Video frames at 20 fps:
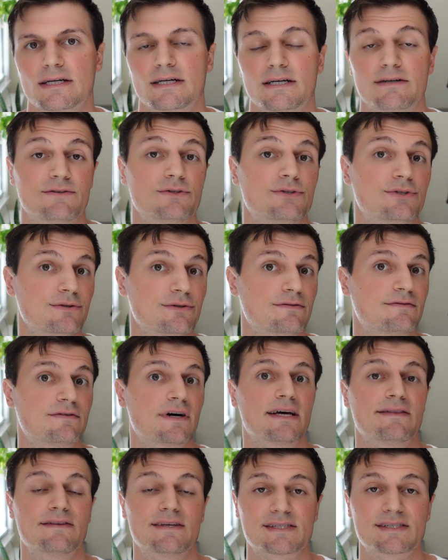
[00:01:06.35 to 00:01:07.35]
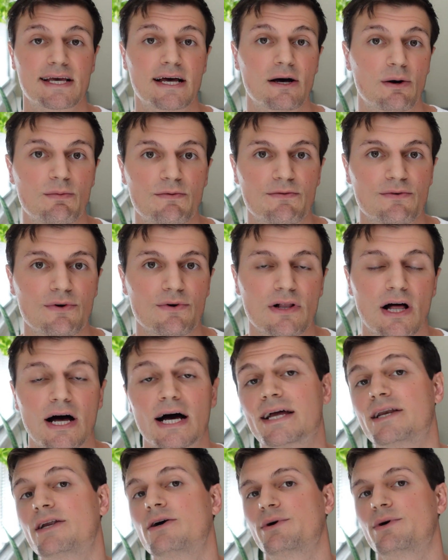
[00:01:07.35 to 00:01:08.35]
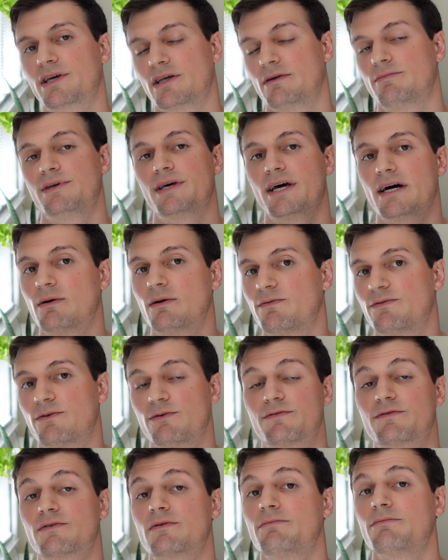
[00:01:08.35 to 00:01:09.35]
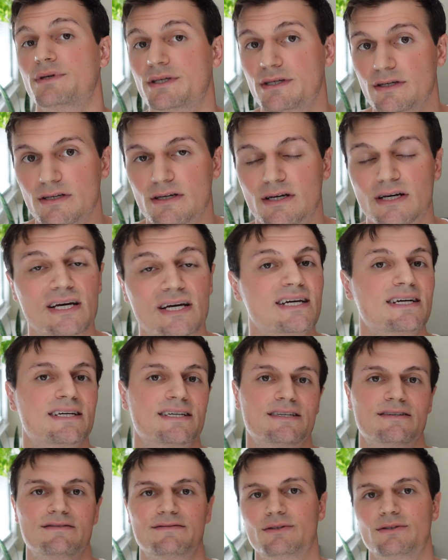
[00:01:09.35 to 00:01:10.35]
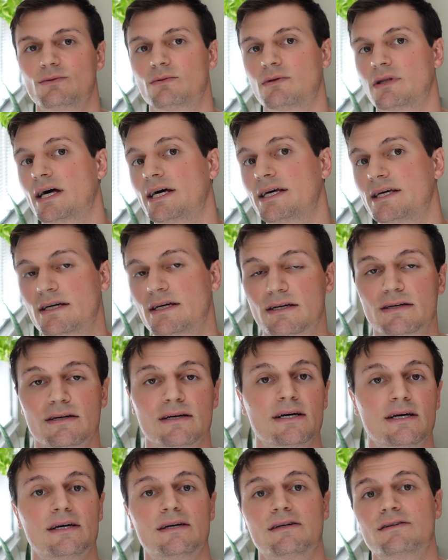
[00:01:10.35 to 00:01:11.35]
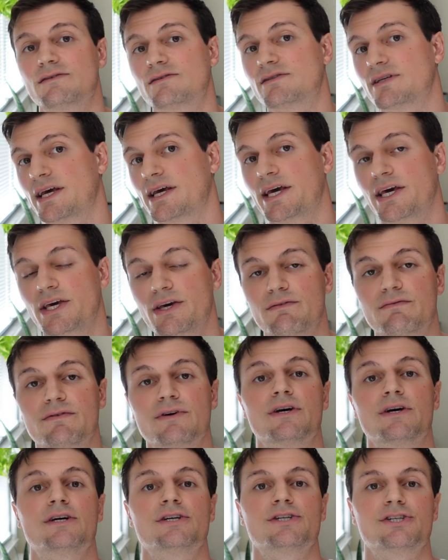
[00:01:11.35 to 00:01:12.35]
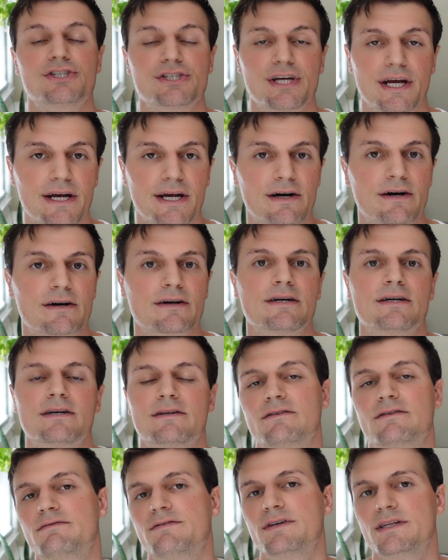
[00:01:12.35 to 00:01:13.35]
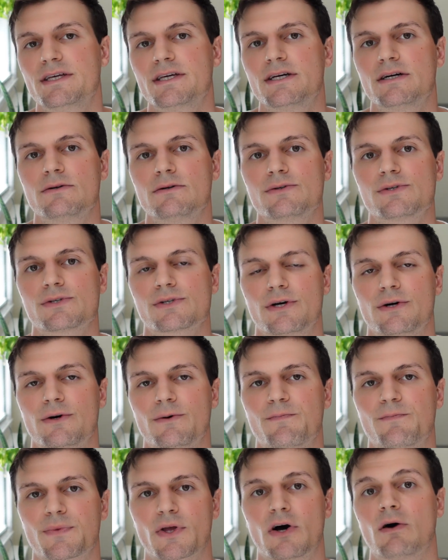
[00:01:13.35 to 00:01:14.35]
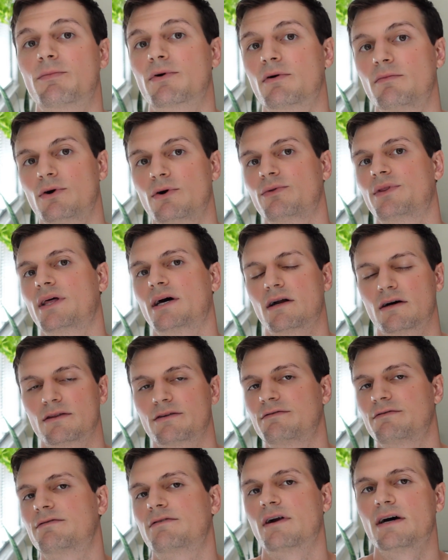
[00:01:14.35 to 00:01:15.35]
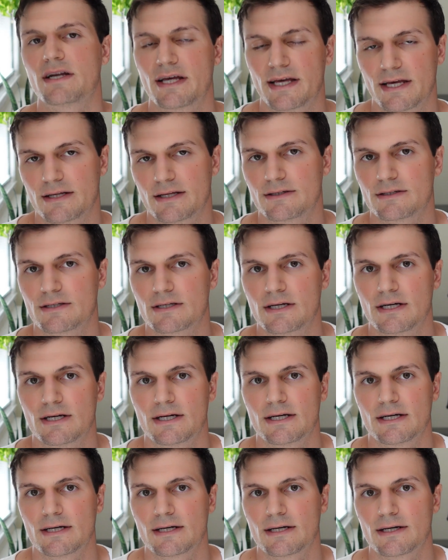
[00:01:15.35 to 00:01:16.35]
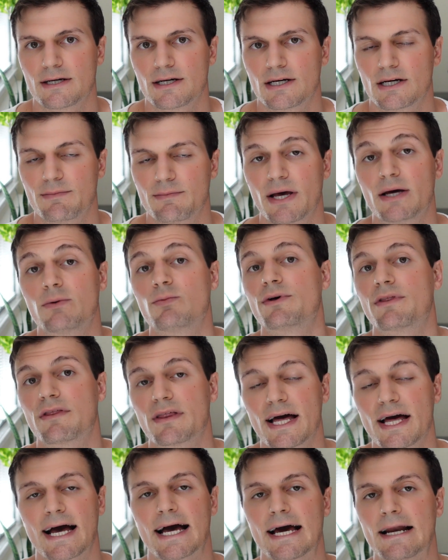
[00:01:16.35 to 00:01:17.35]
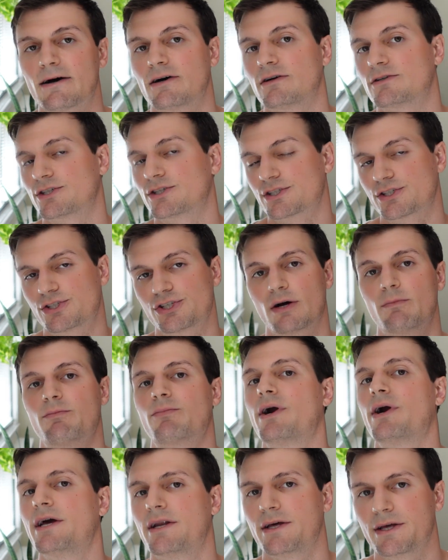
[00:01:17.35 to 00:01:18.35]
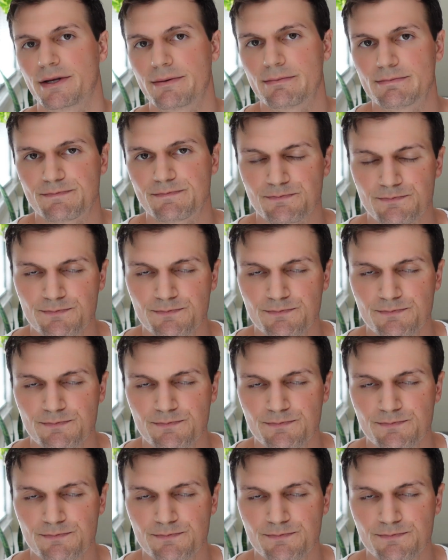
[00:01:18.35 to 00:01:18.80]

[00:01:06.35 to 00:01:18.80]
If you do find this helpful, I know it can be helpful for me if you like, save, share the video, so I'll promote that on the front end. And with that, I'll just jump right in.